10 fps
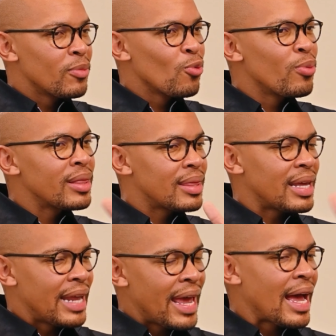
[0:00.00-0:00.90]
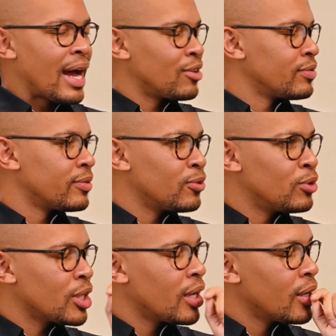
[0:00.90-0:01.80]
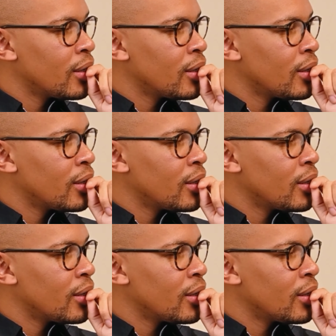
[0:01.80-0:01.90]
with an AI-driven future?